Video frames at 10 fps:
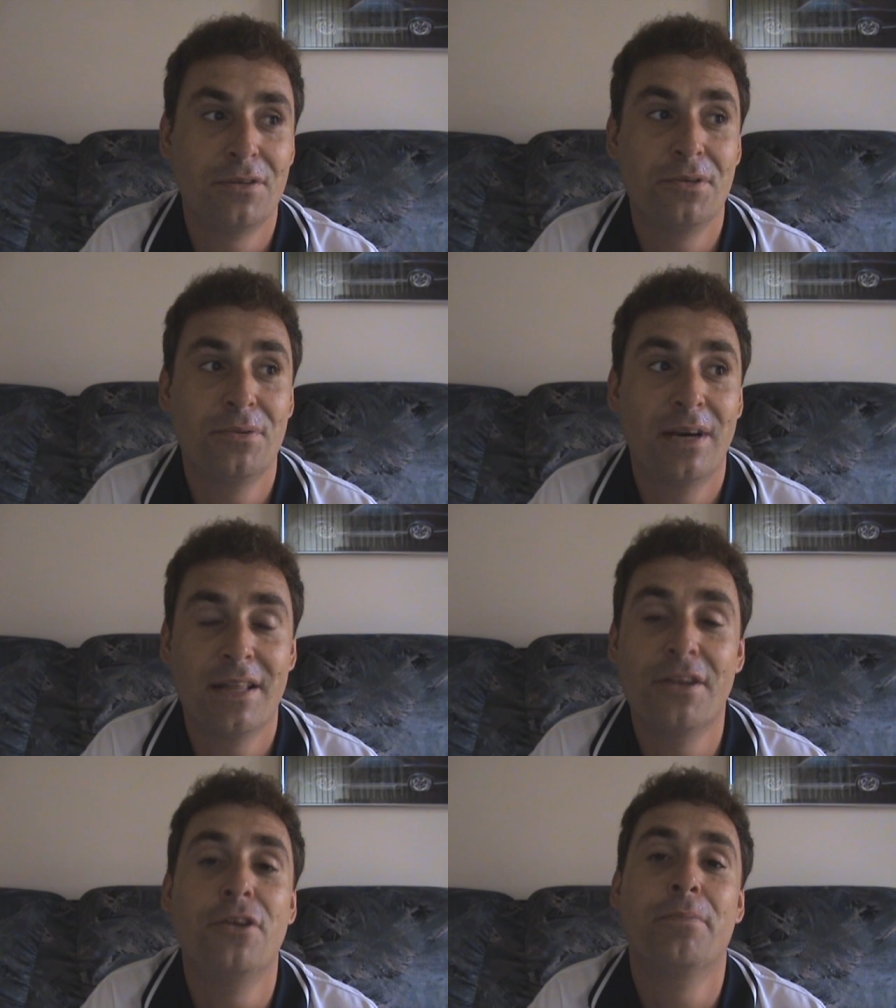
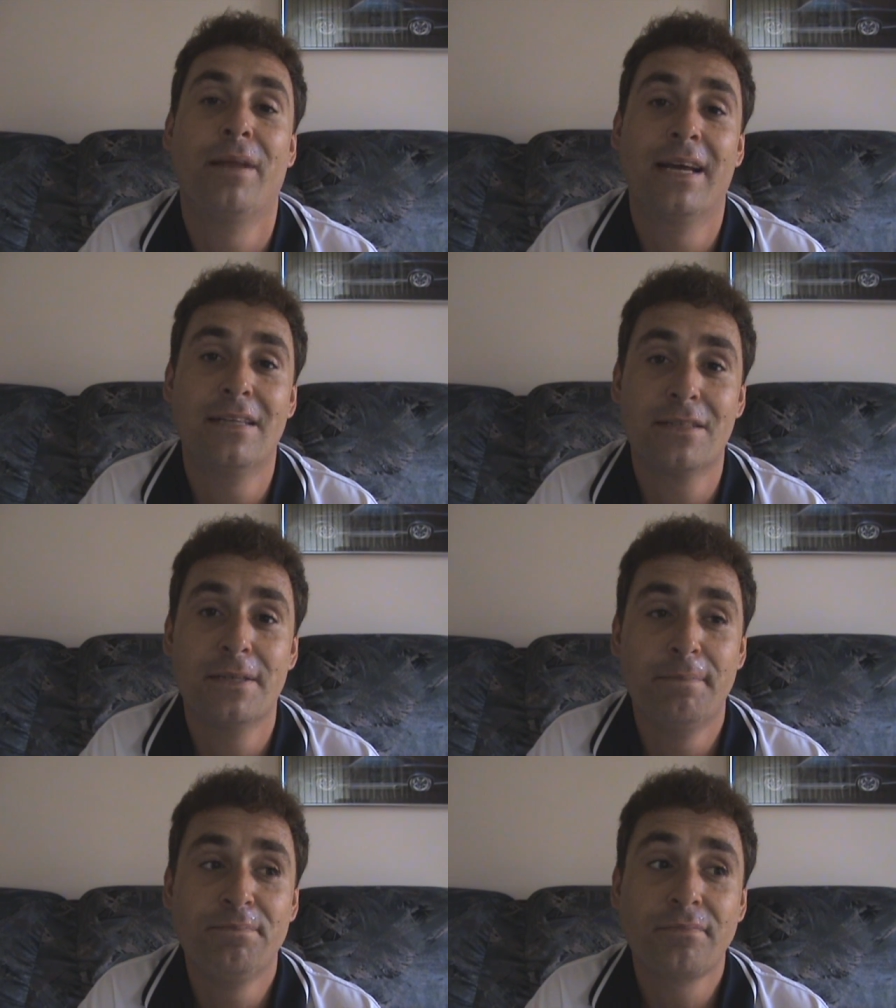to the new
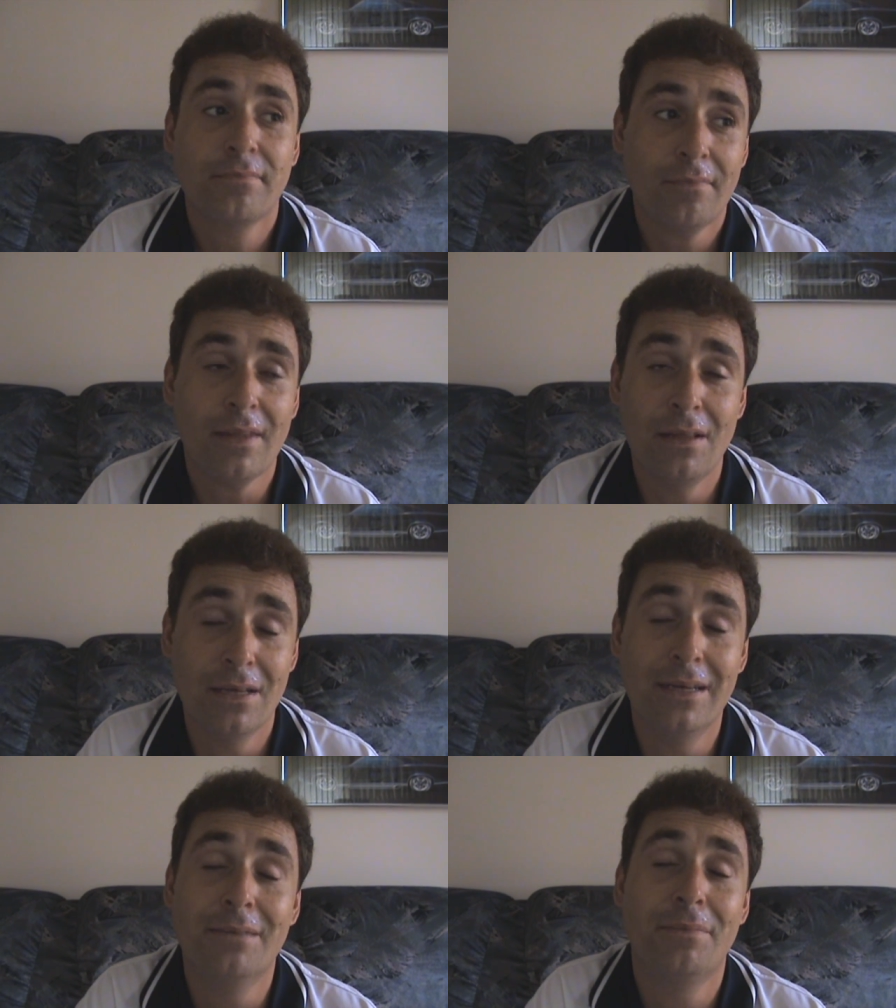place,
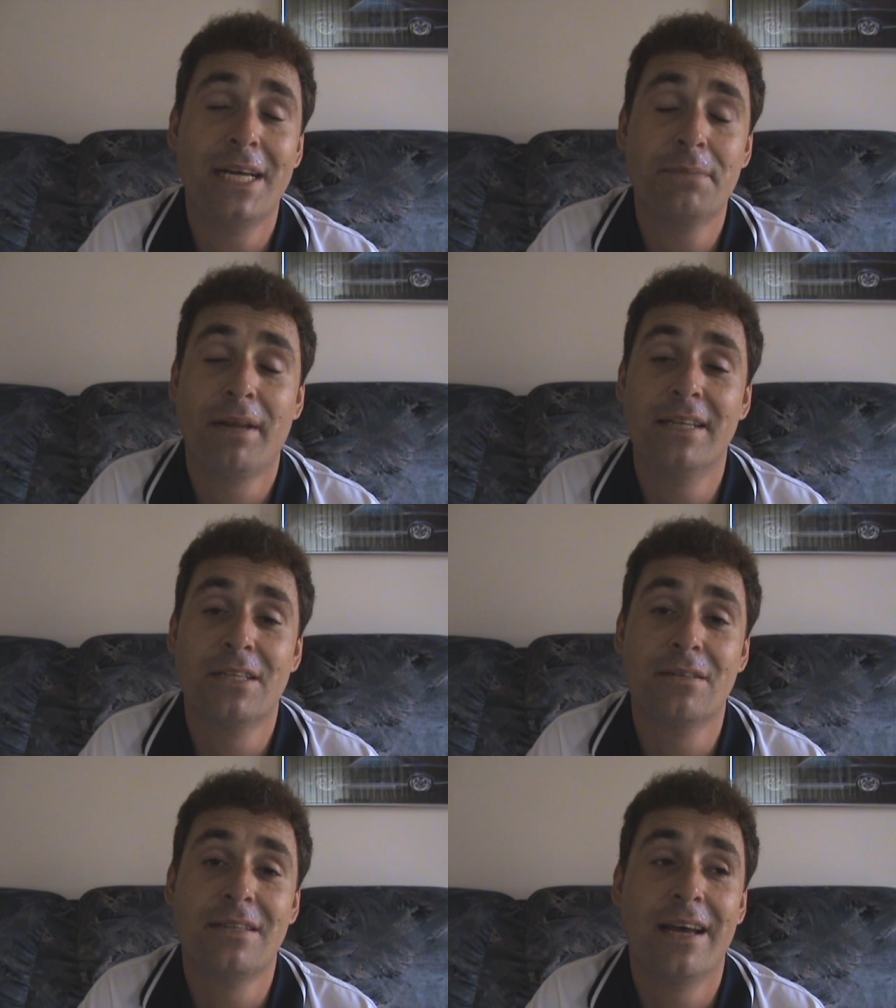mate's place
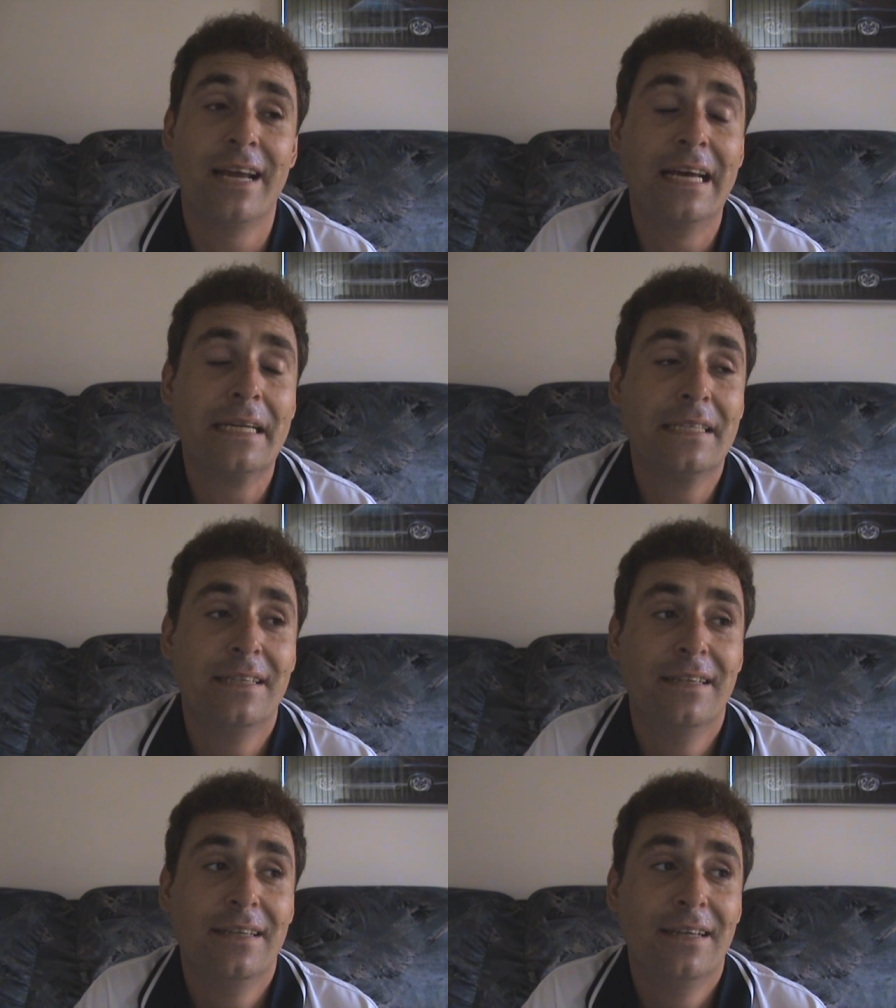that I was staying at,
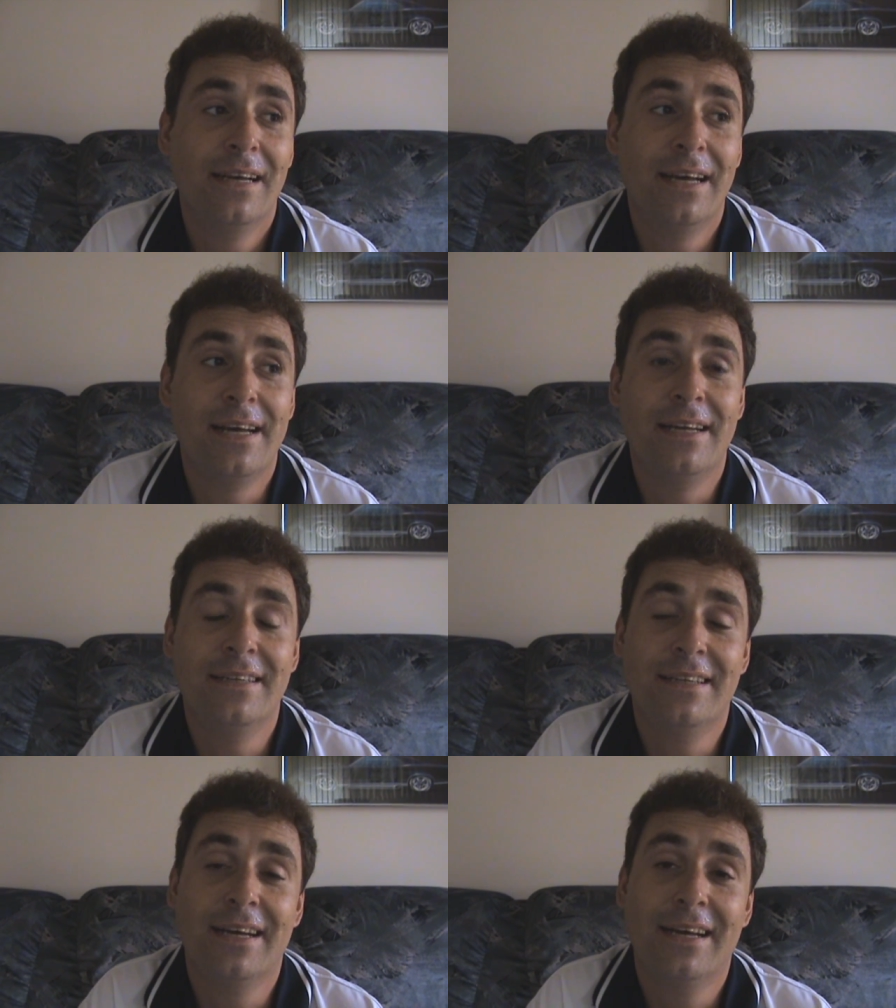
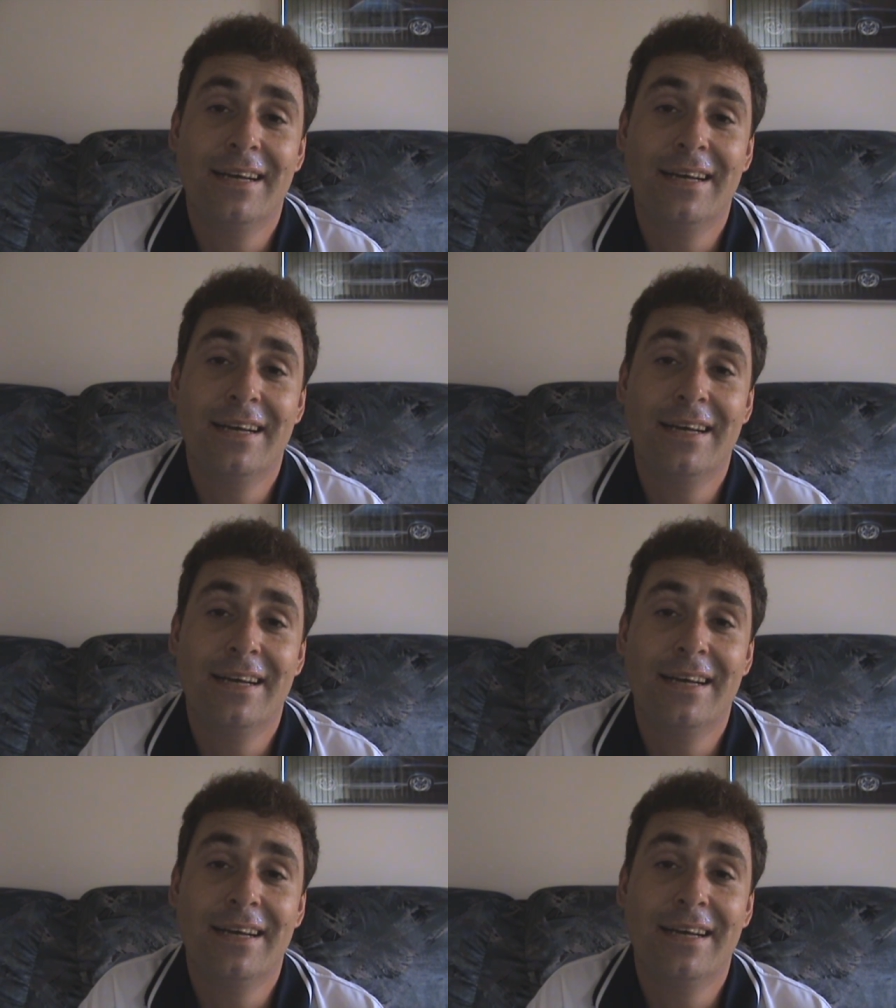and